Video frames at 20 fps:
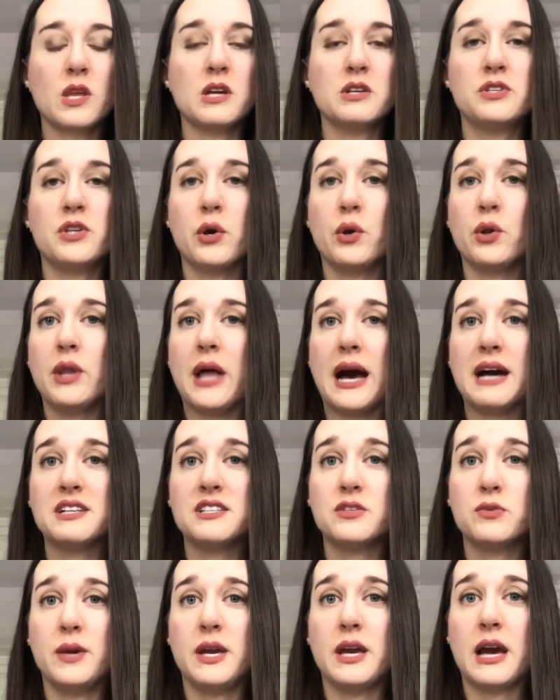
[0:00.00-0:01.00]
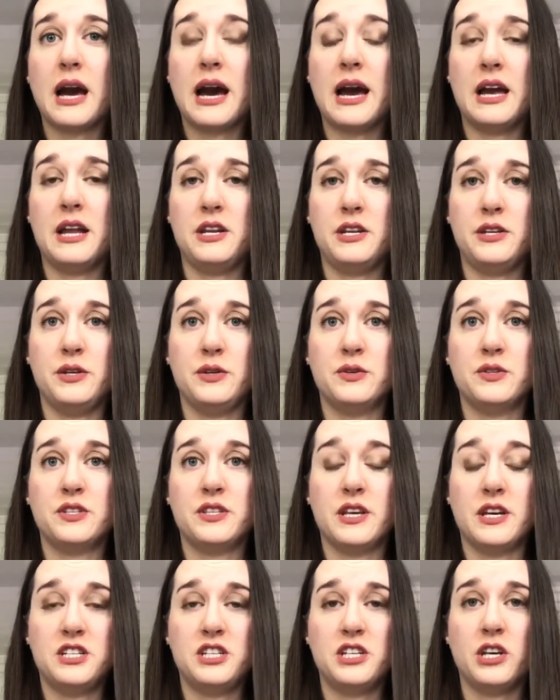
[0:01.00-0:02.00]
So last week I had used
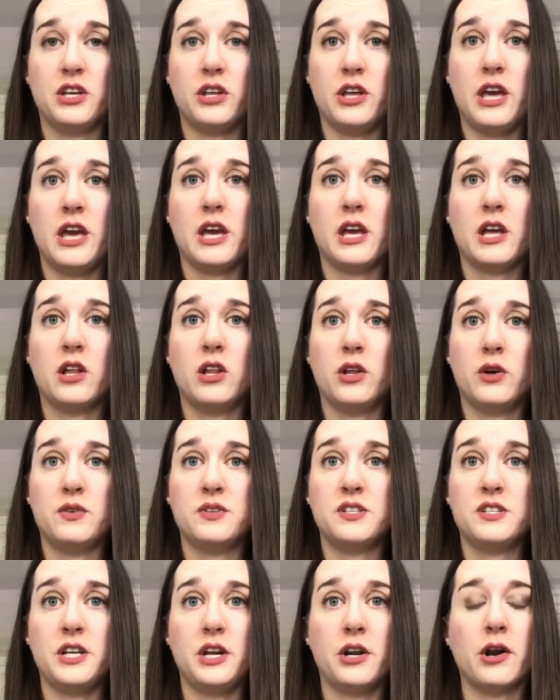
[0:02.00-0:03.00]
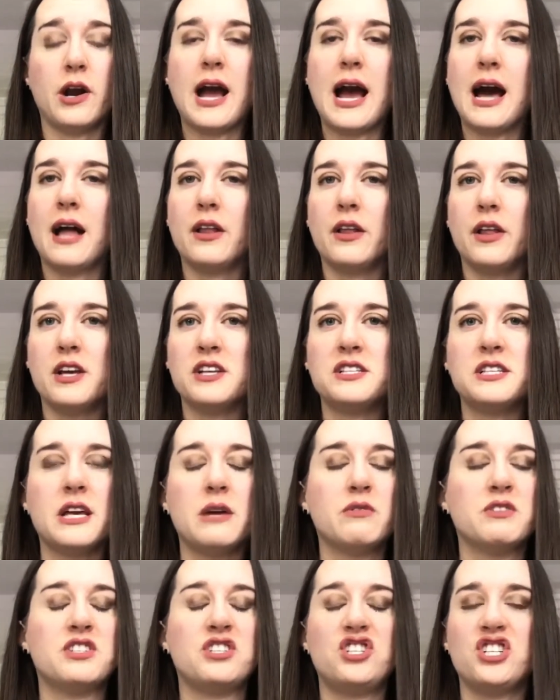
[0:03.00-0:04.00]
the Atelier Cologne Cedar Atlas.
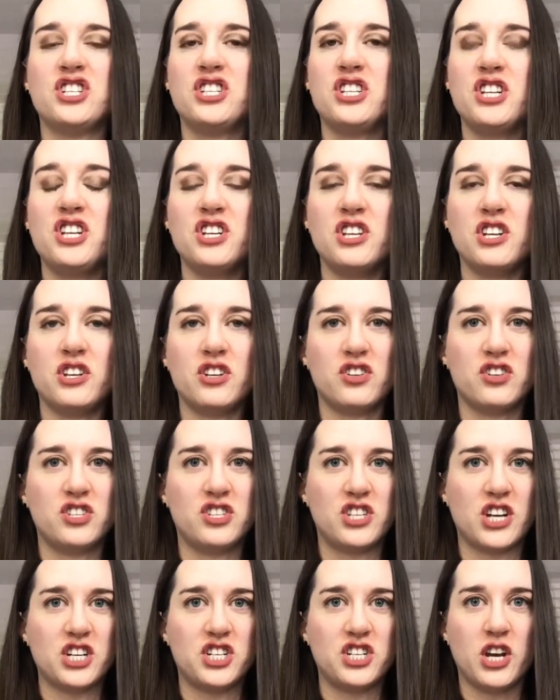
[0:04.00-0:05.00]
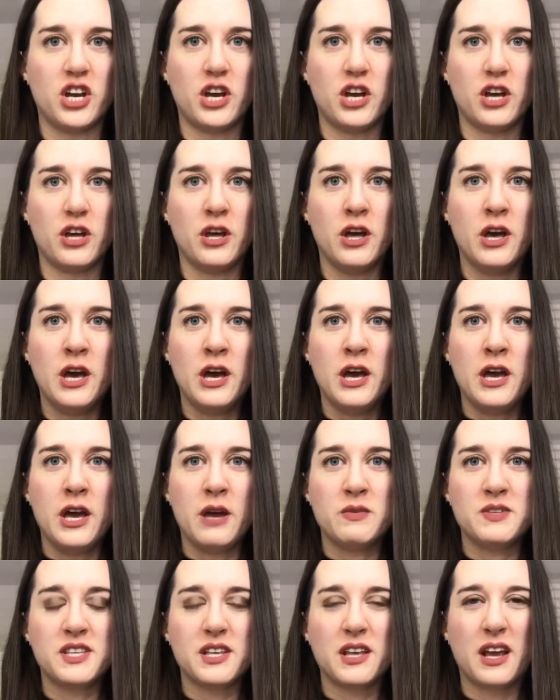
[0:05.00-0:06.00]
It was just it
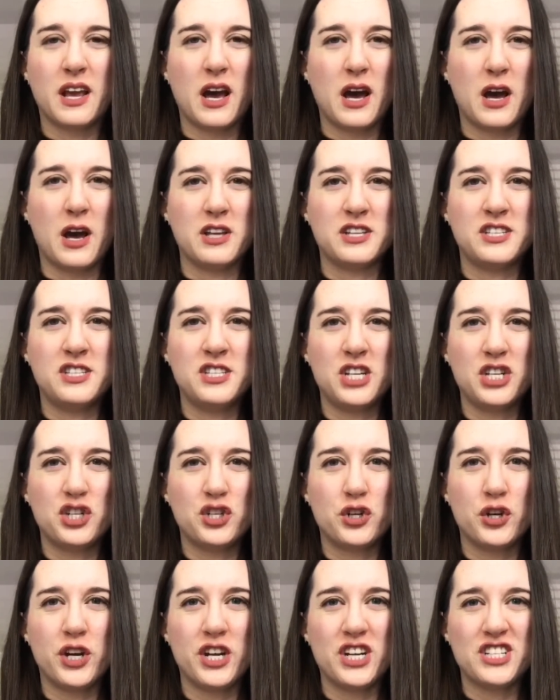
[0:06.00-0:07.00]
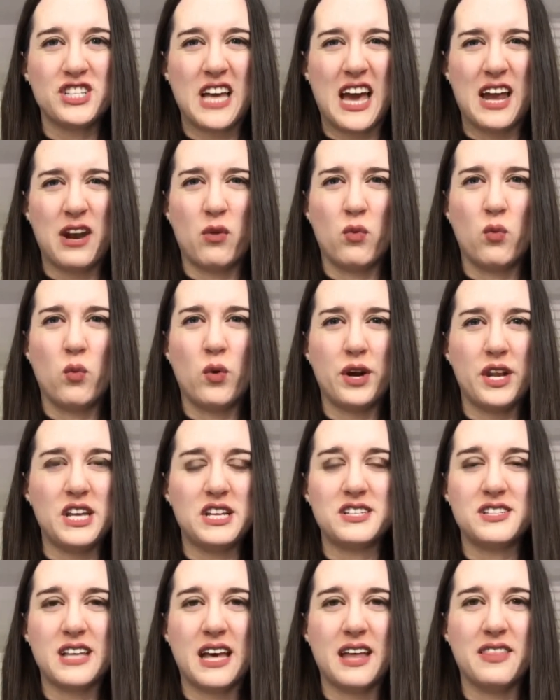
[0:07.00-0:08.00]
was like a citrus and a woody
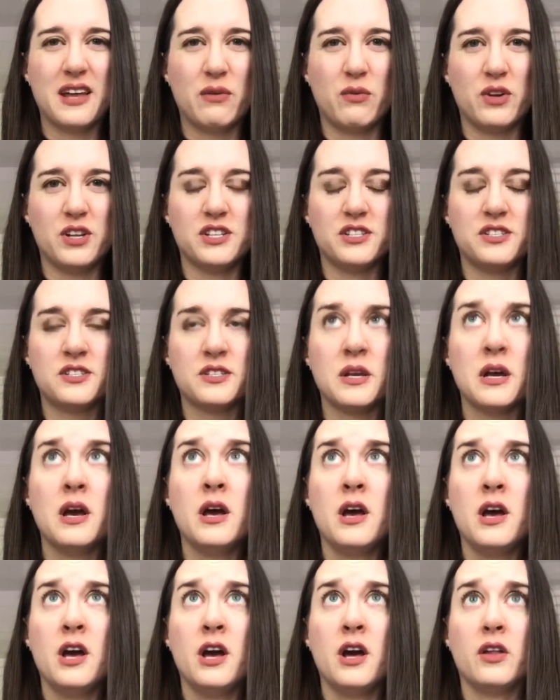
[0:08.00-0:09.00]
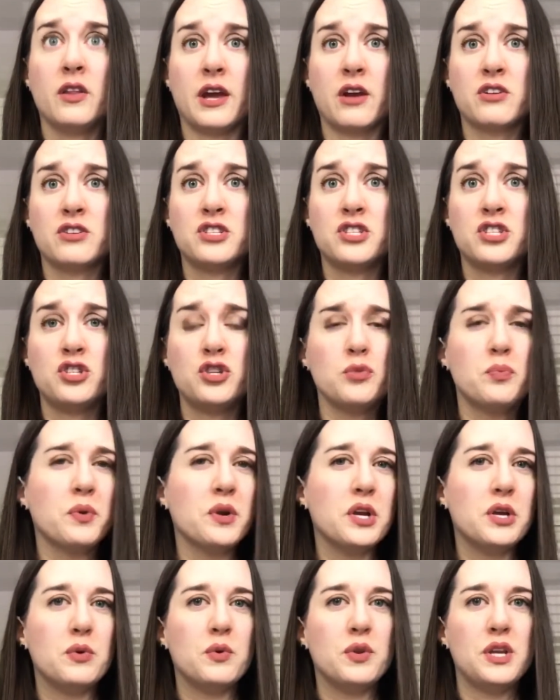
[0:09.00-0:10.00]
scent that was like super
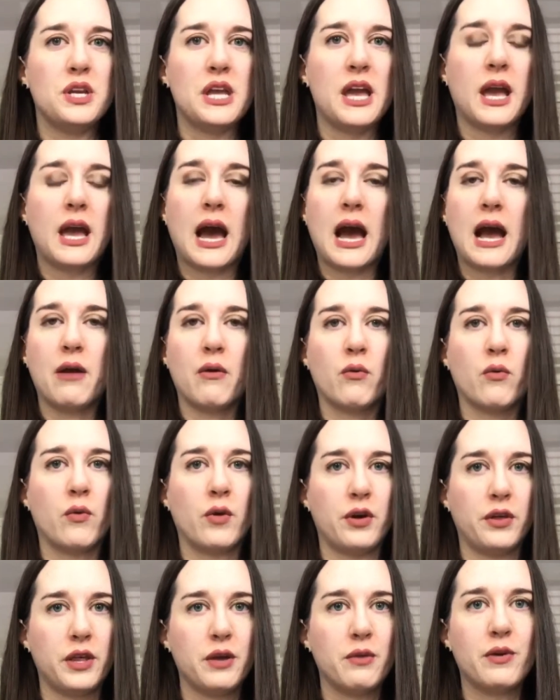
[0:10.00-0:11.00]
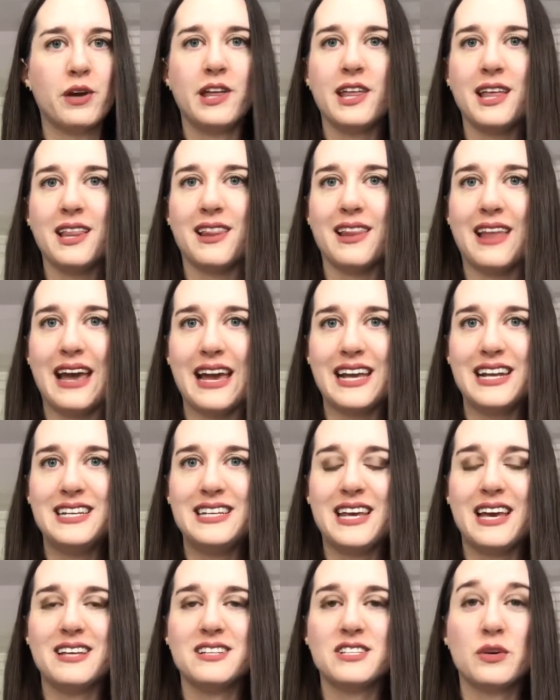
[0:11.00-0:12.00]
unique. I really, really liked
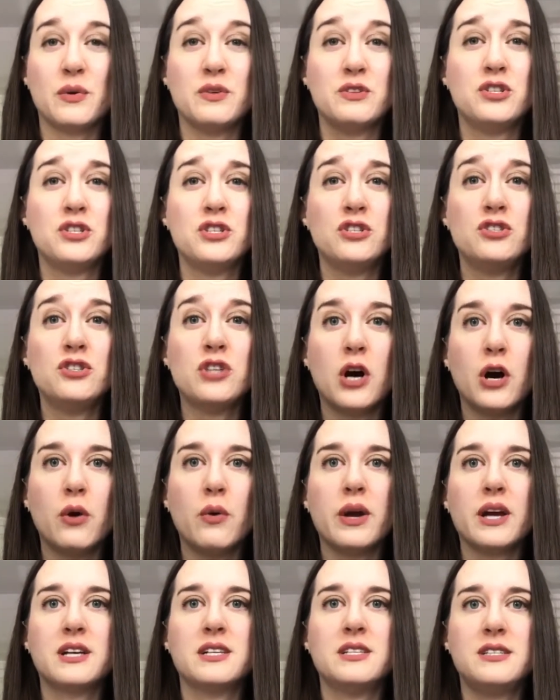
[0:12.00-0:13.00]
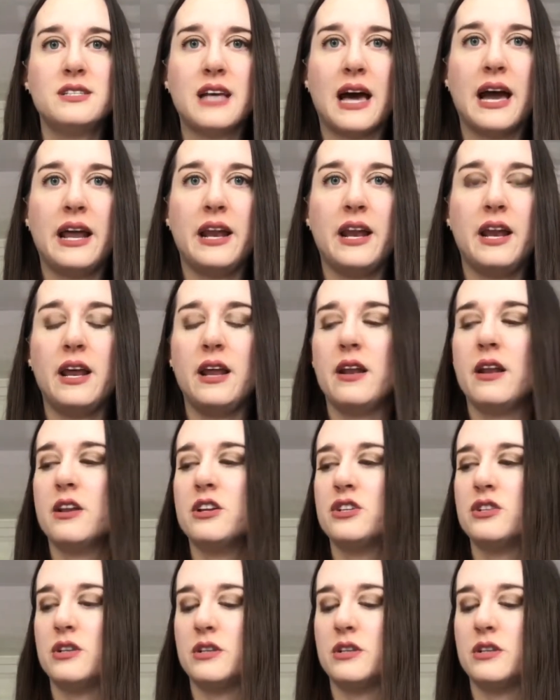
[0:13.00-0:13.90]
it. So I was so excited